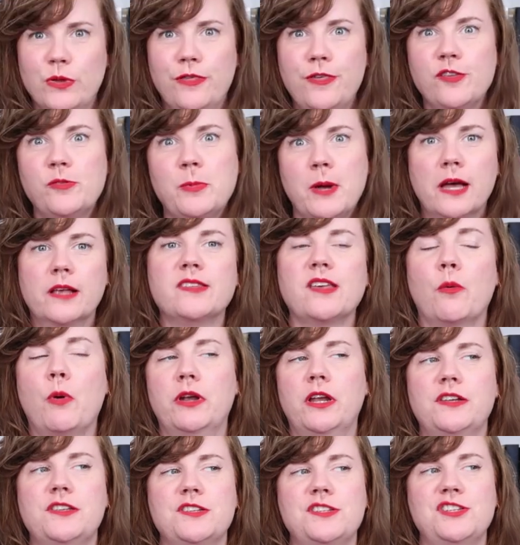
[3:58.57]
With this box, I
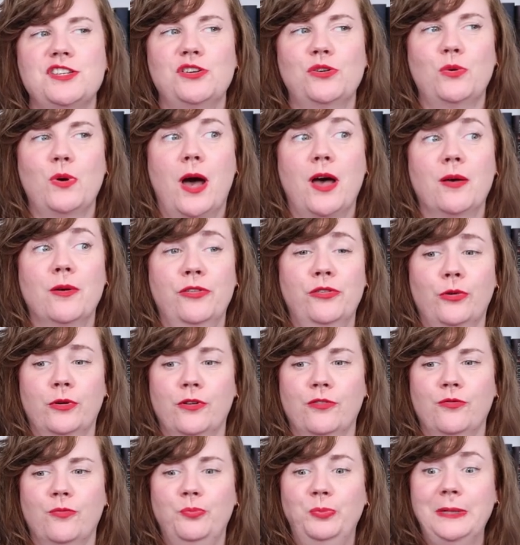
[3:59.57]
wanted to do a
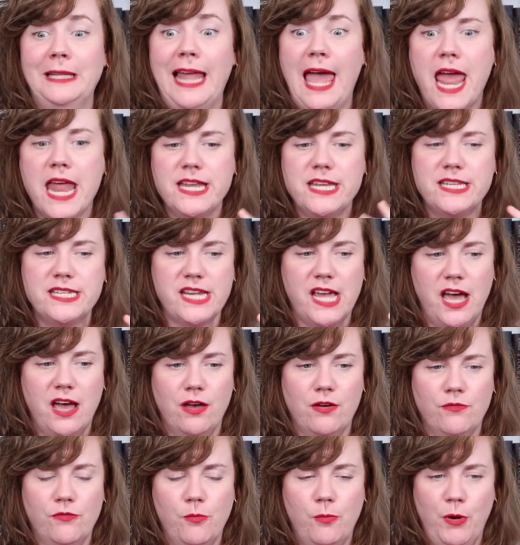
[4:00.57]
sort of blend
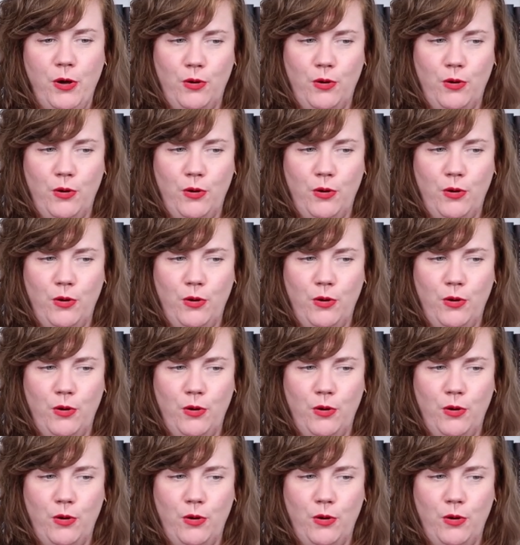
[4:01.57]
of